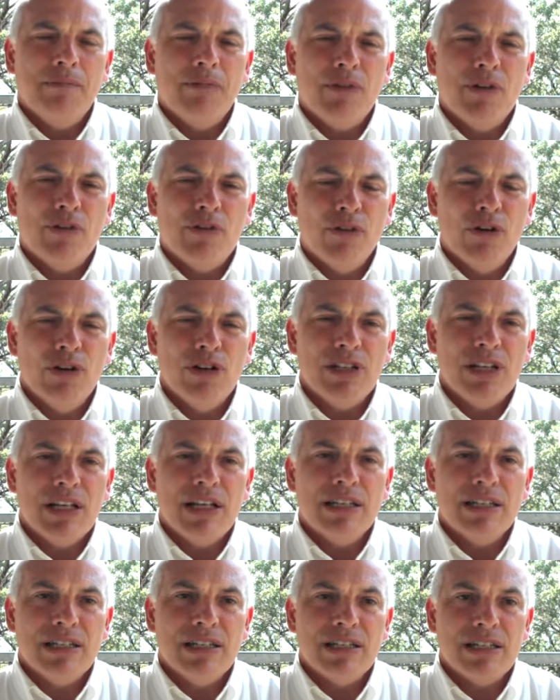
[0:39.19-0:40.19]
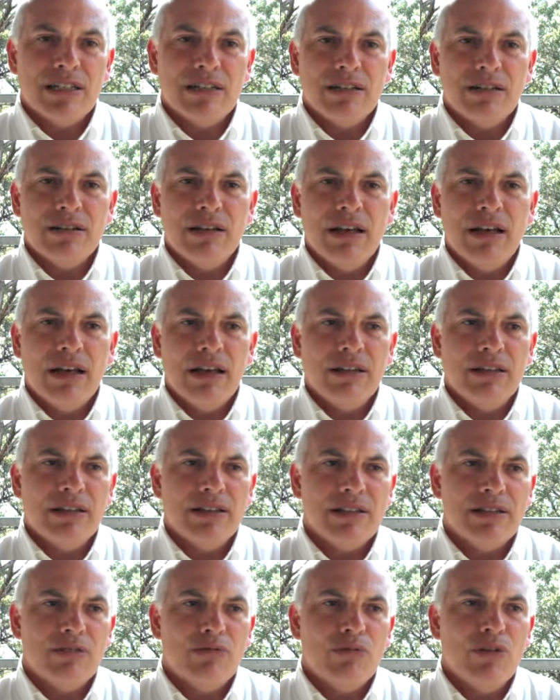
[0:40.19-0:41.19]
The first is
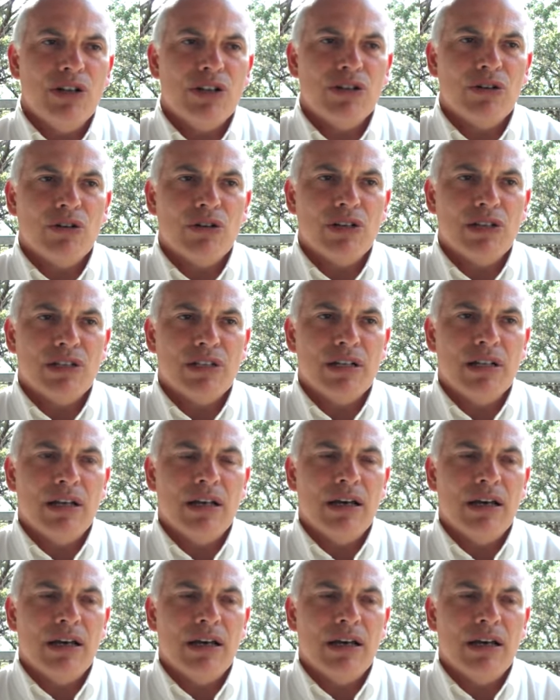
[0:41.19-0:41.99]
this resource